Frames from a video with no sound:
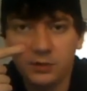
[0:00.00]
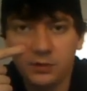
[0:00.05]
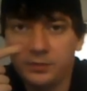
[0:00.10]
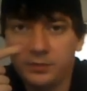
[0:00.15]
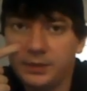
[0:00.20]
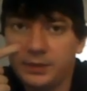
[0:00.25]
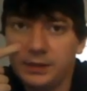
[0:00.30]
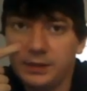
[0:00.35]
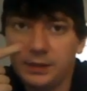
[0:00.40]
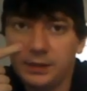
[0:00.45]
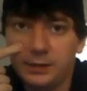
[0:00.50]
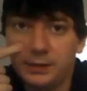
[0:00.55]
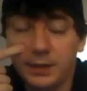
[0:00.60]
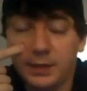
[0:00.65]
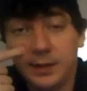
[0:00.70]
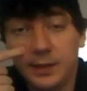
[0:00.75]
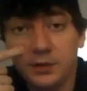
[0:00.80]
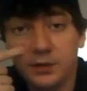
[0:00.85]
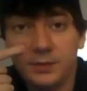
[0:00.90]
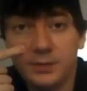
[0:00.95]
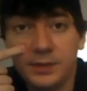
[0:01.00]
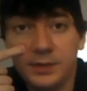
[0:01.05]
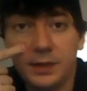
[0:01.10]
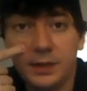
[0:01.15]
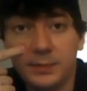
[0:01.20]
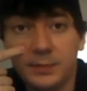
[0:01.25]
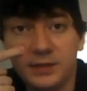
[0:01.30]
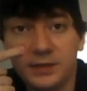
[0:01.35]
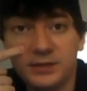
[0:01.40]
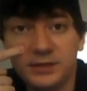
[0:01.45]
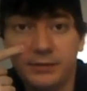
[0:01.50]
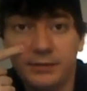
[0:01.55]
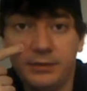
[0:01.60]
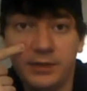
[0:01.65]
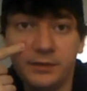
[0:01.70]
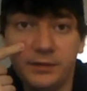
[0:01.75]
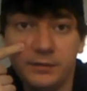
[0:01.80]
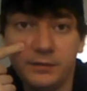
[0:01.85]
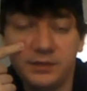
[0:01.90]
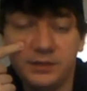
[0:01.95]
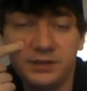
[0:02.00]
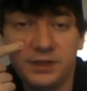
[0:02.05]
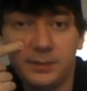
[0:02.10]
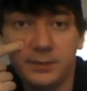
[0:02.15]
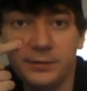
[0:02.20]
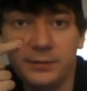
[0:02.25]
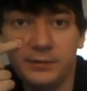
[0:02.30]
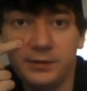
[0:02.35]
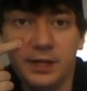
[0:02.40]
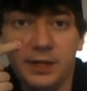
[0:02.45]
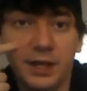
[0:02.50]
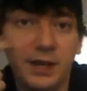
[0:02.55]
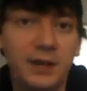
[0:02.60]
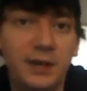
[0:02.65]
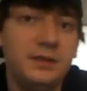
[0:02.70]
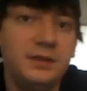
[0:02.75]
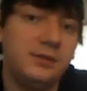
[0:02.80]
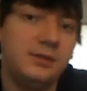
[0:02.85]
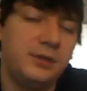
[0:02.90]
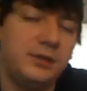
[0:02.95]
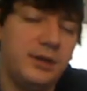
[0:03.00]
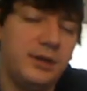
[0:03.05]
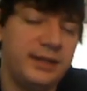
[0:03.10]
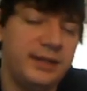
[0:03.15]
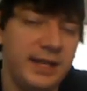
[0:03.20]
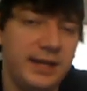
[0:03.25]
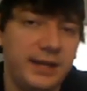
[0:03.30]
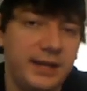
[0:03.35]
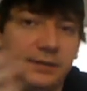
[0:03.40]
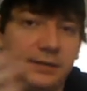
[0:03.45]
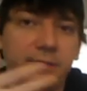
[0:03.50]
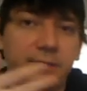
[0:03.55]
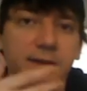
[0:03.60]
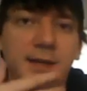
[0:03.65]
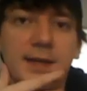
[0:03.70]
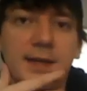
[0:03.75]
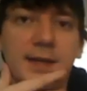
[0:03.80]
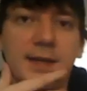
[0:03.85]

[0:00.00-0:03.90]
could be a positive thing for some of you guys, or a negative.